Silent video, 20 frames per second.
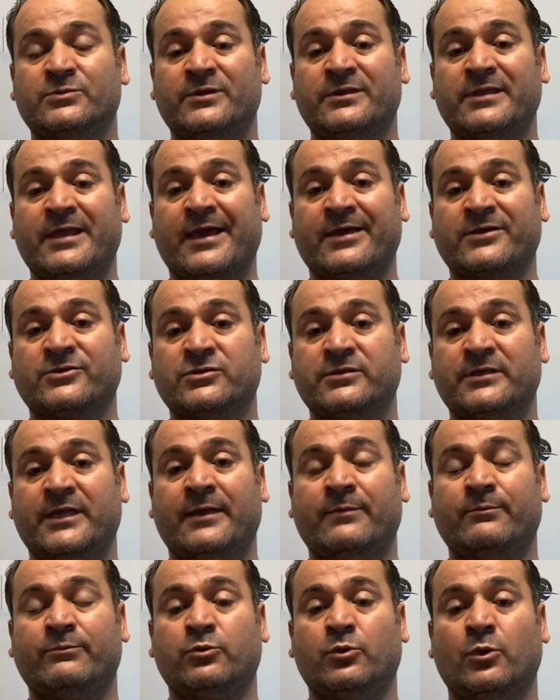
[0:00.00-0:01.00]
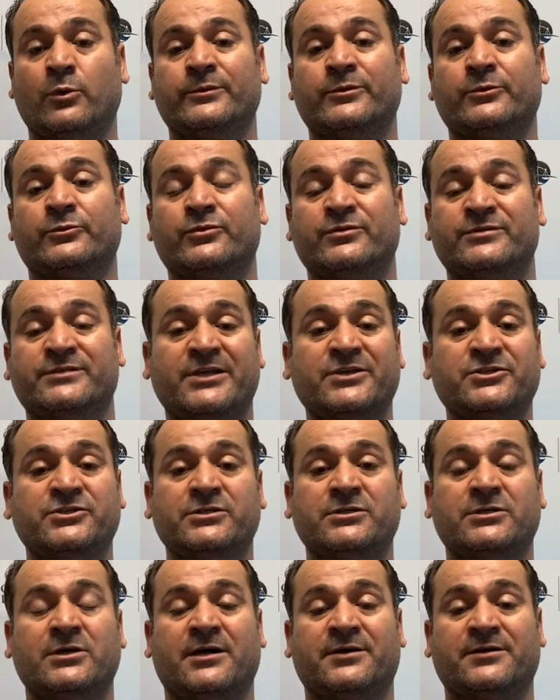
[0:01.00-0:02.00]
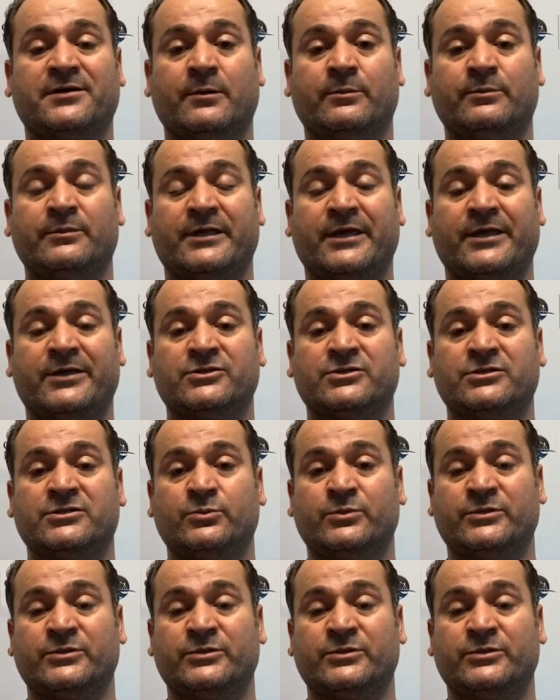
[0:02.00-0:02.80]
with actually employment authorization card applications,